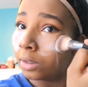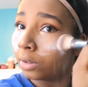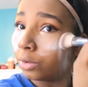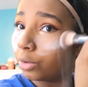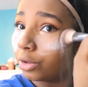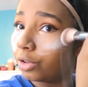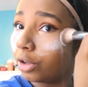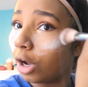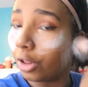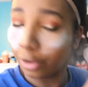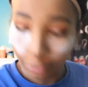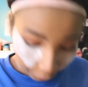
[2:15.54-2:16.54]
you can see
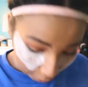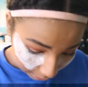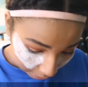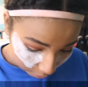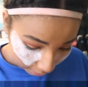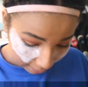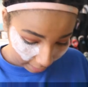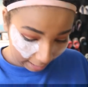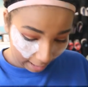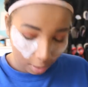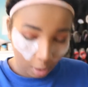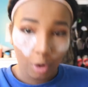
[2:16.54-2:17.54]
all this fallout, like,
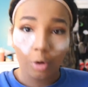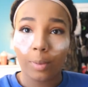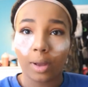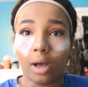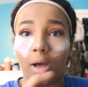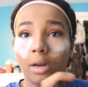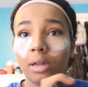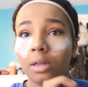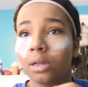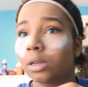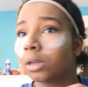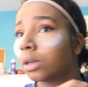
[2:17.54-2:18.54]
oh my god.
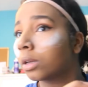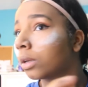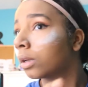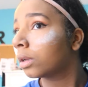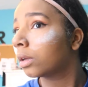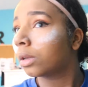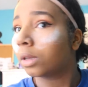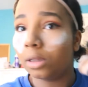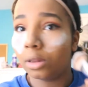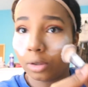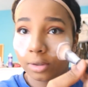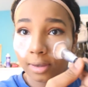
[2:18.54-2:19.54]

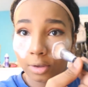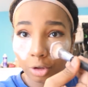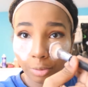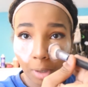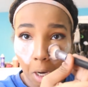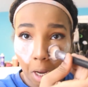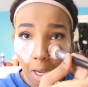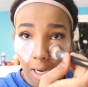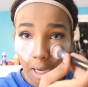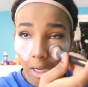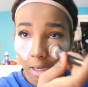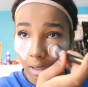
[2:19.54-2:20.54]
It looks like super,
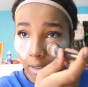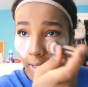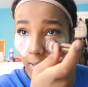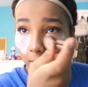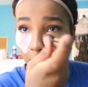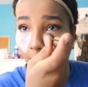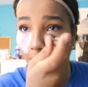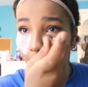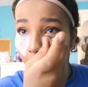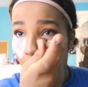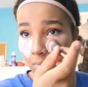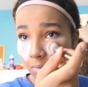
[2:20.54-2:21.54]
like a
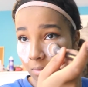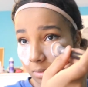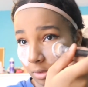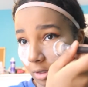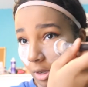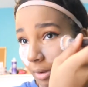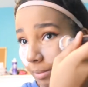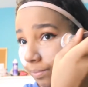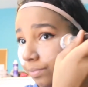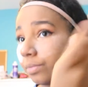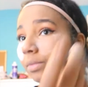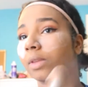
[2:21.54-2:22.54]
lot. Okay,
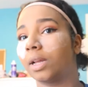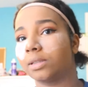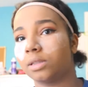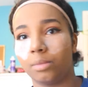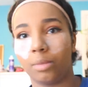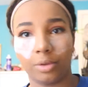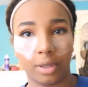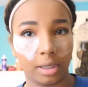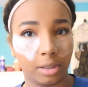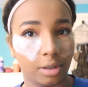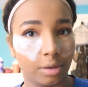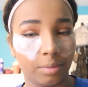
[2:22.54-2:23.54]
that's the most I
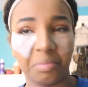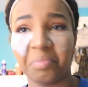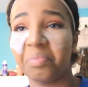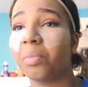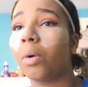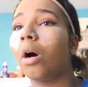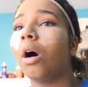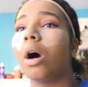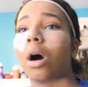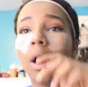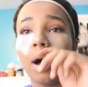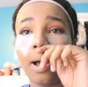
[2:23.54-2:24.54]
can do.
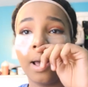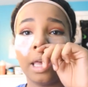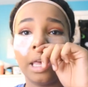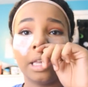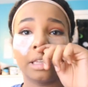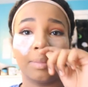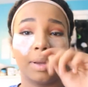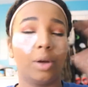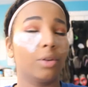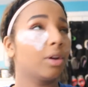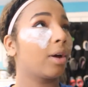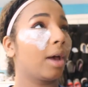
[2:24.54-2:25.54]
Oh, it's in my
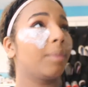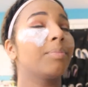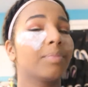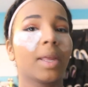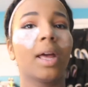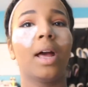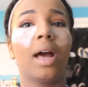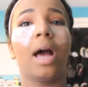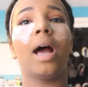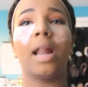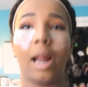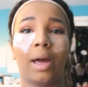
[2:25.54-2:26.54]
nose, okay.
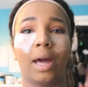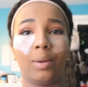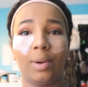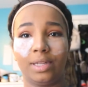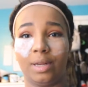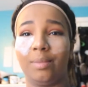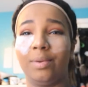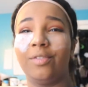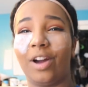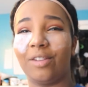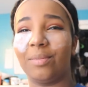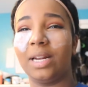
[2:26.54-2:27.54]
Now I gotta wait till
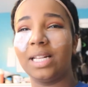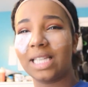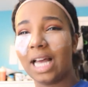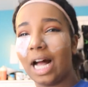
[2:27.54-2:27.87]
5 minutes.